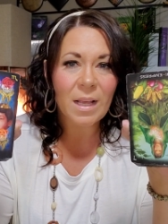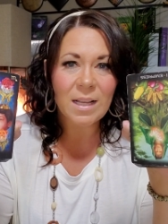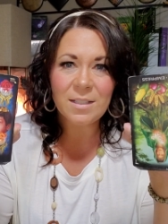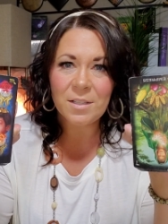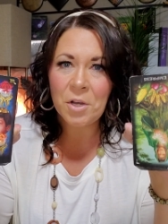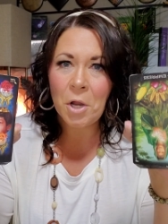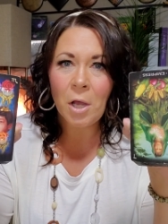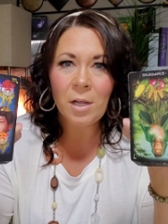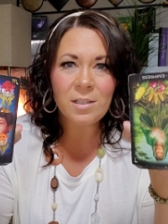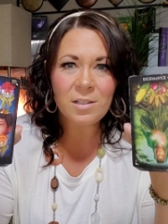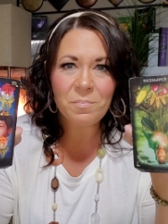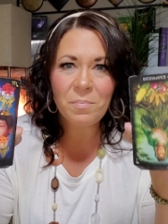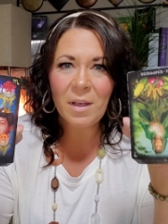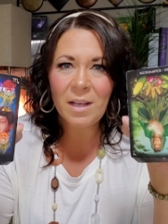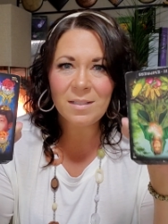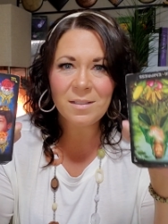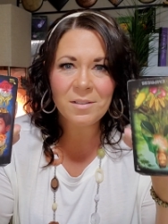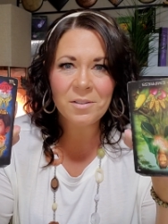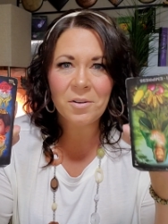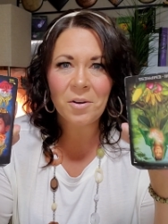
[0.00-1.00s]
is not
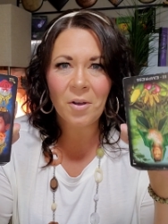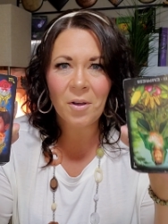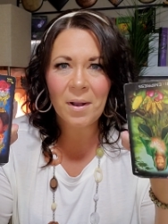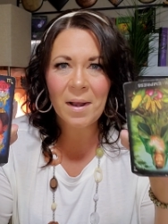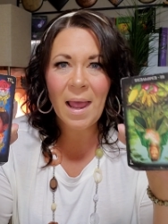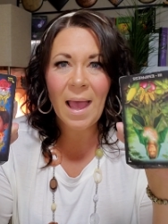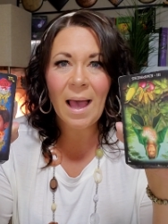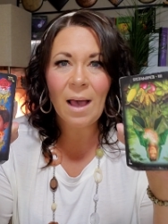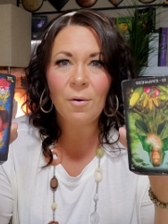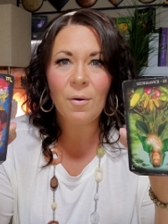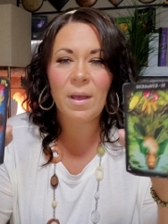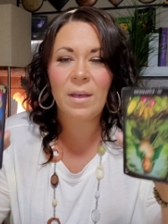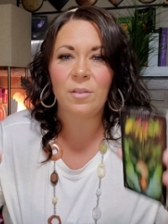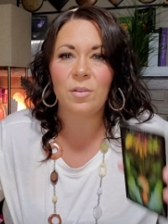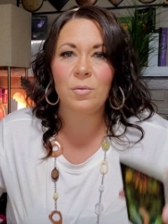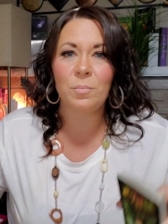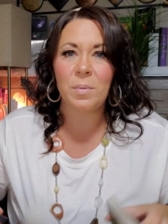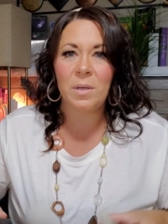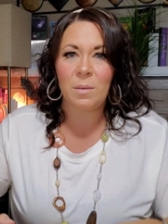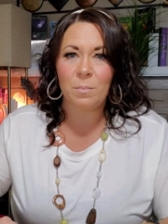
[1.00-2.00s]
dependent on how
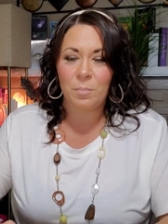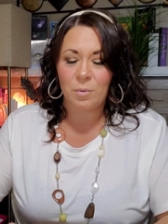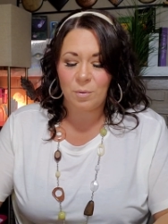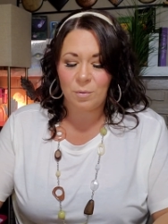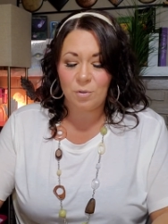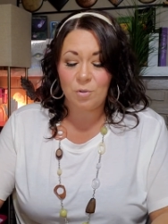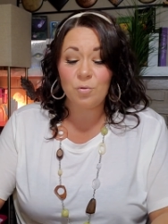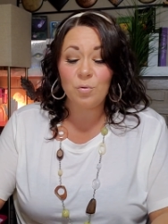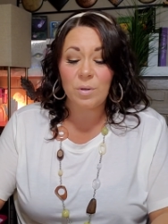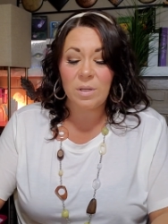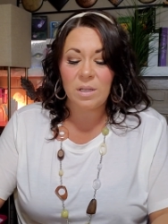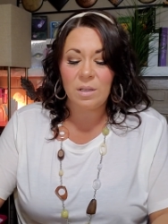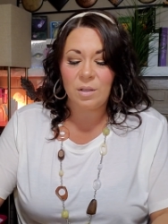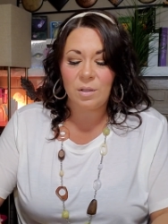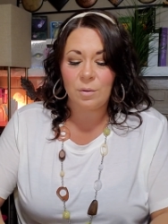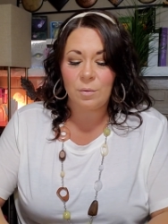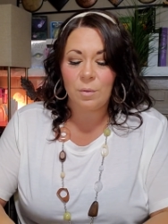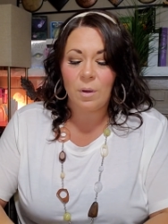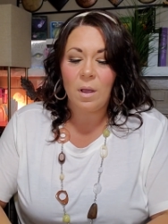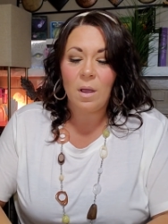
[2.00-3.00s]
other people treat
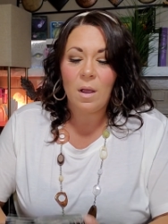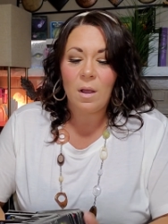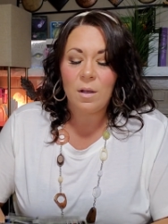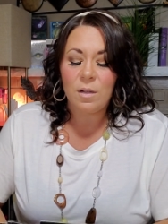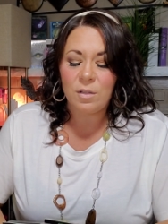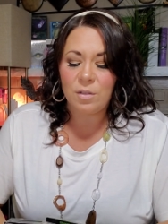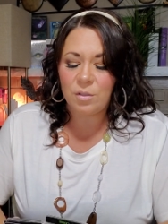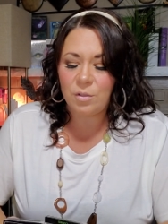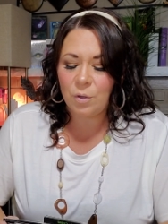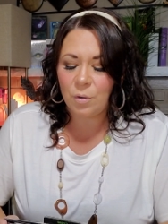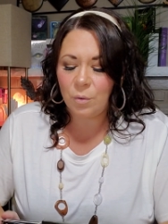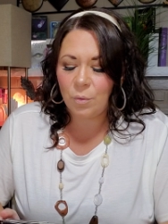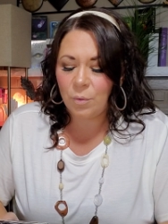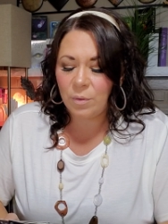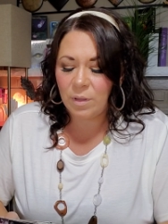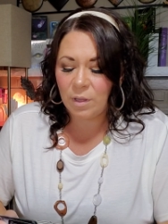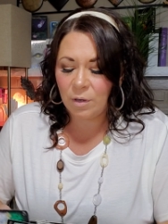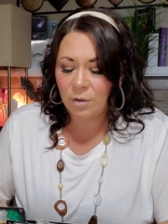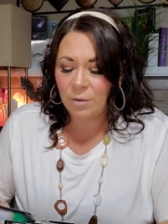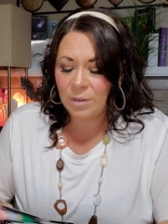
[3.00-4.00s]
you. So
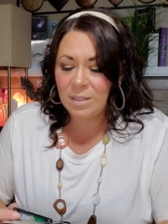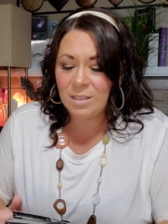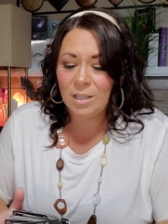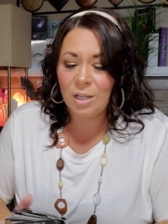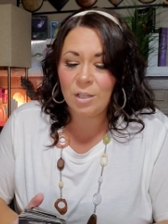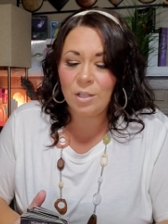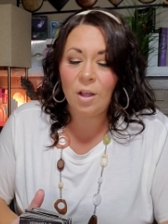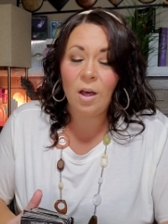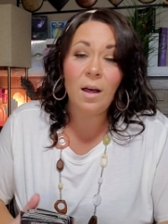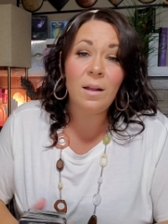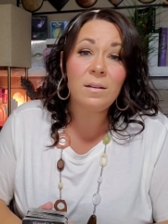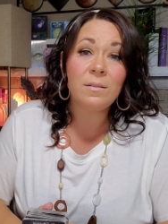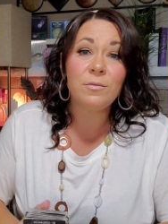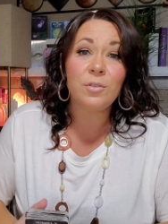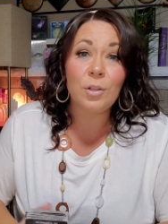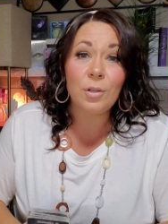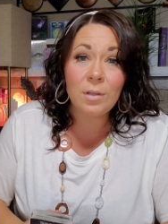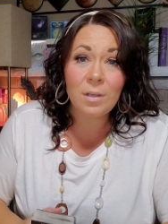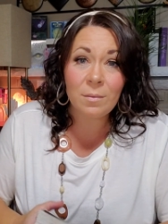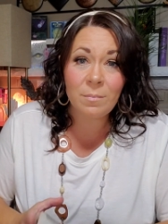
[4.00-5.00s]
there is a lot of
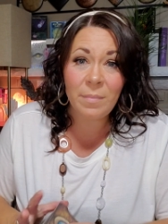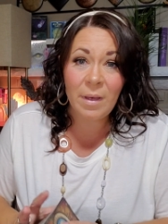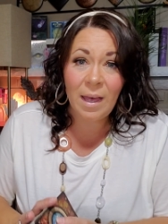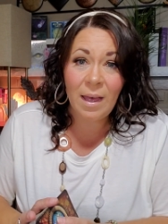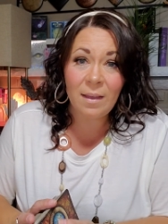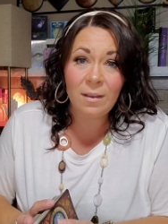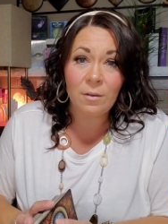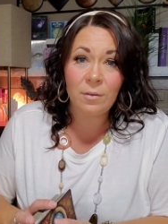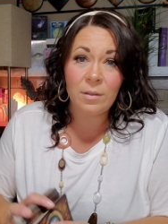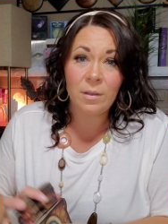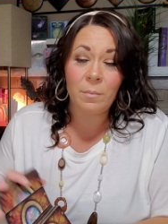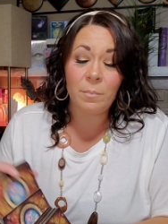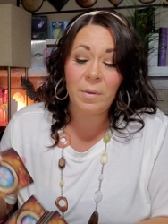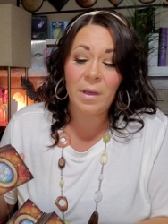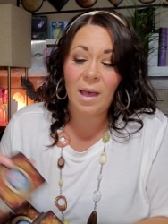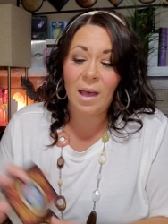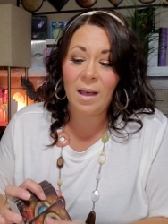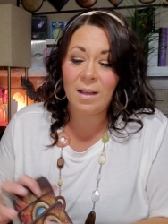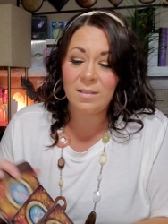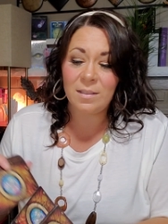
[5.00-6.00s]
looking back on the
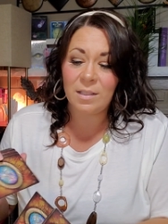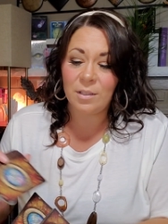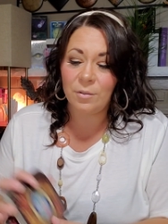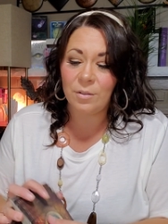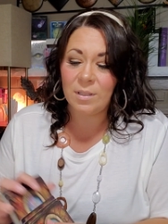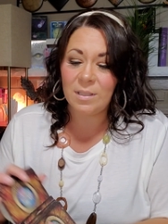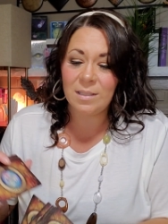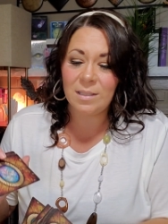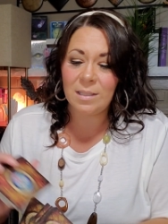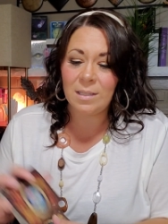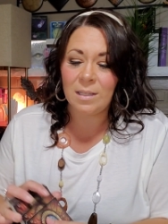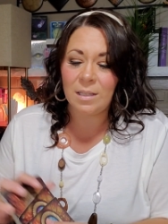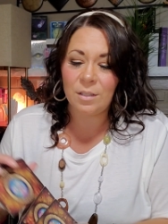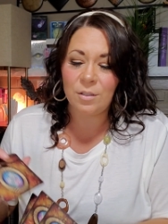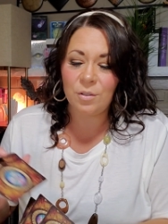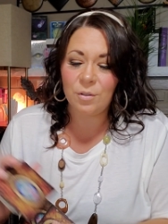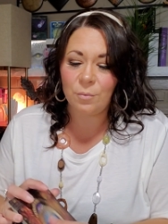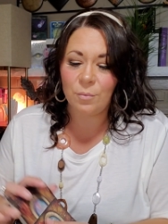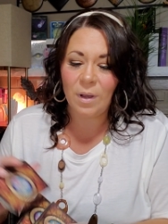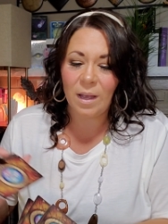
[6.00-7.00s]
past. There is a
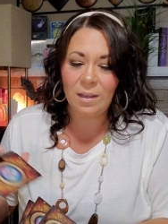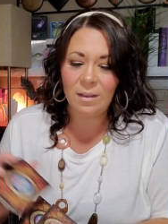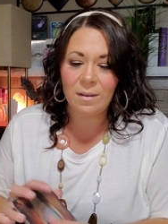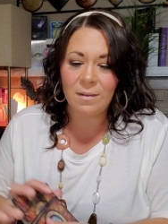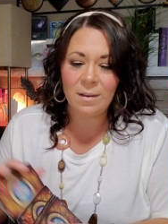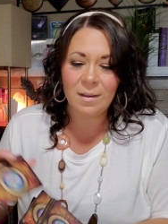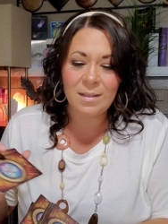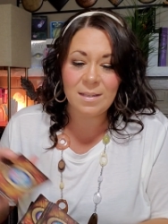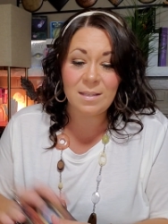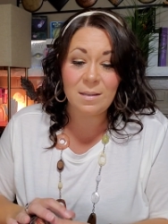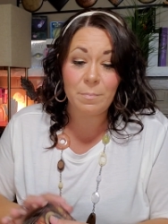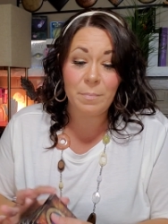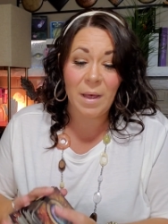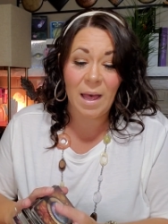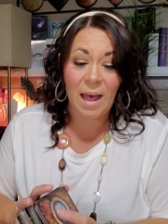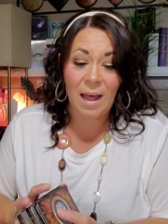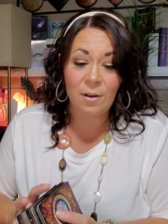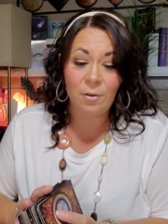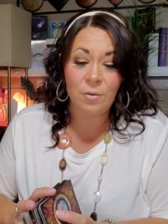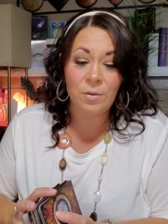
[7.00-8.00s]
need to recognize a
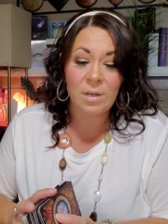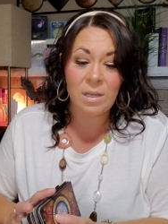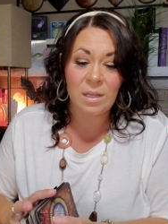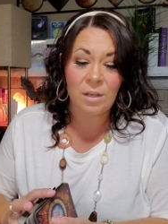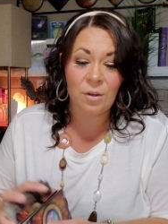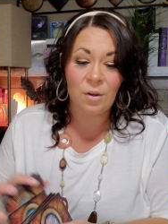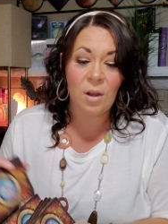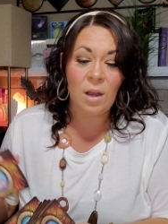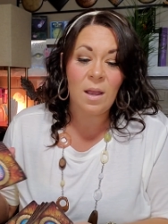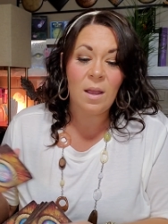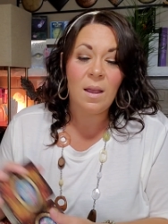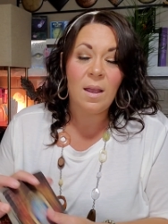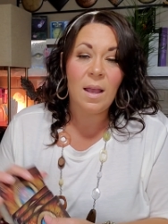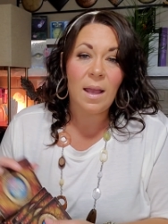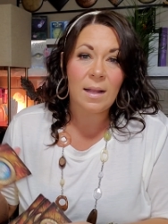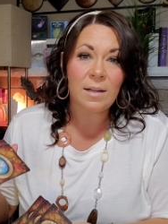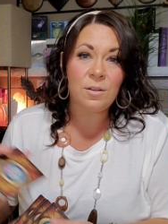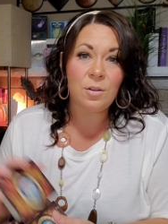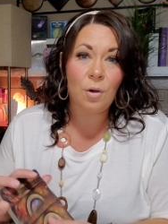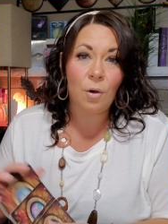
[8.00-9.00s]
pattern here
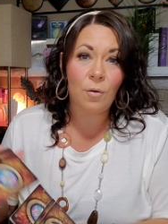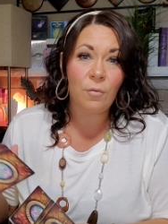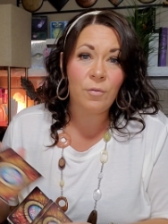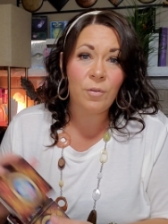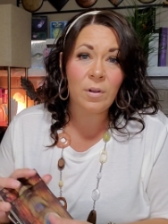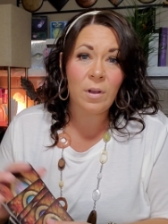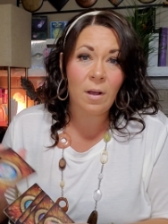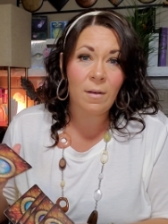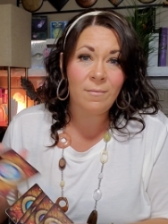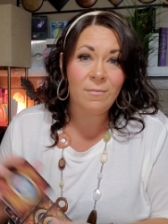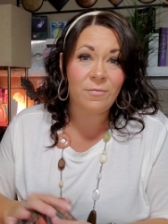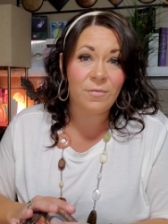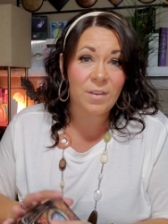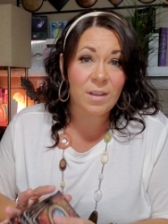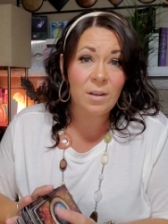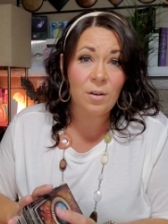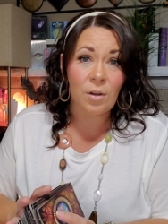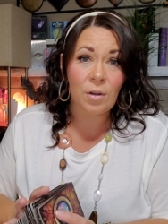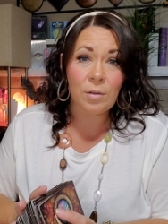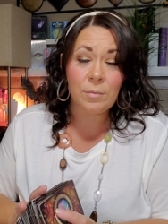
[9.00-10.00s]
and to overcome
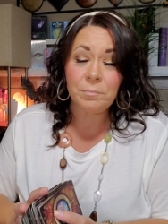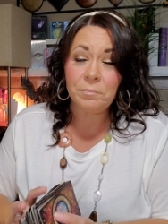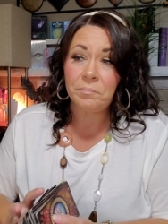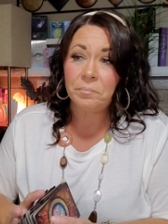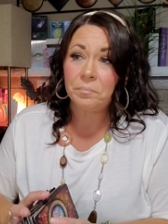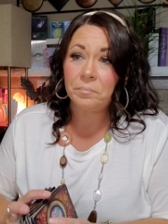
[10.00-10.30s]
fear.